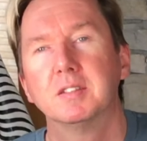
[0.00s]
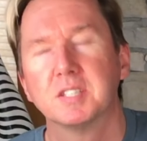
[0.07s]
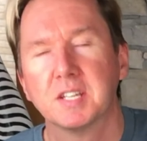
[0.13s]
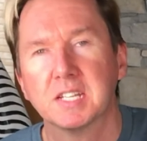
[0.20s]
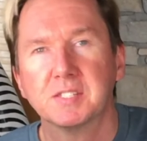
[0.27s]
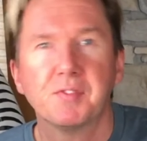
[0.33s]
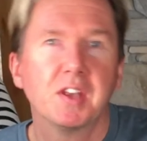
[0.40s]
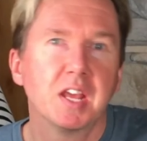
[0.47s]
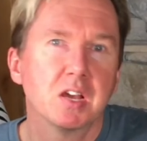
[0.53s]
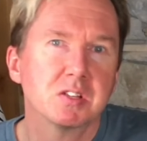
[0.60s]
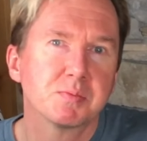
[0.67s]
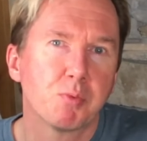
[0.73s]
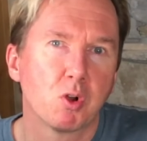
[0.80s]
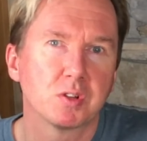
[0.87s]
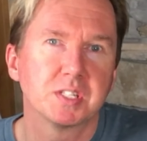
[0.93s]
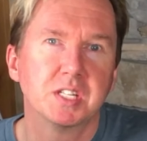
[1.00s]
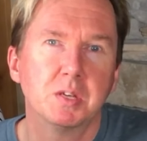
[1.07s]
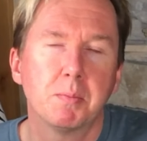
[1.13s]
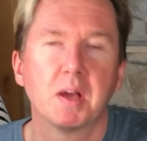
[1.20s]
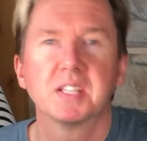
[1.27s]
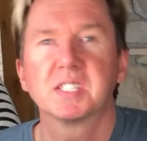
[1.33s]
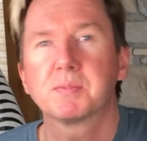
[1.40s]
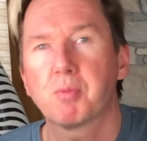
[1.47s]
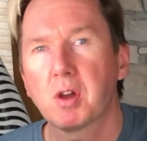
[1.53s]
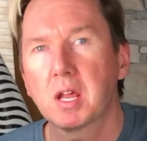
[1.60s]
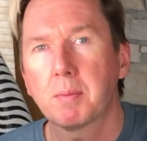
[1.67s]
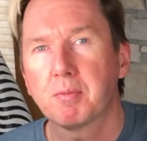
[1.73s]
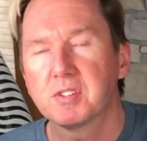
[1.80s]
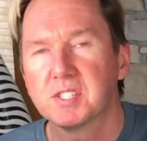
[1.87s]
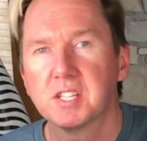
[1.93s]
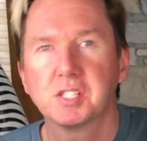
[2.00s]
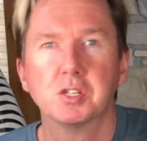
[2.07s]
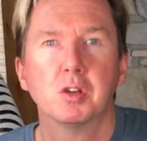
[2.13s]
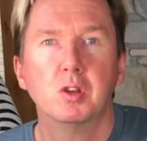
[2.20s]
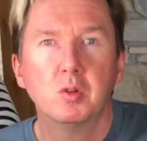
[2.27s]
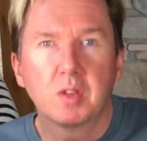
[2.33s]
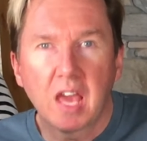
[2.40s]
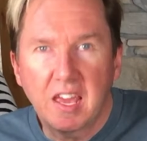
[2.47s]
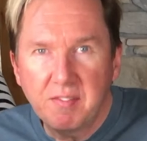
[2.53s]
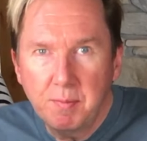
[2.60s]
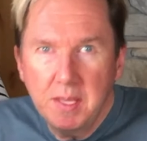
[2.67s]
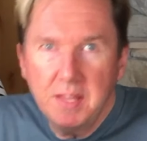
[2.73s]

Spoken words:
Today's video is brought to you by Springer Precision, who gave me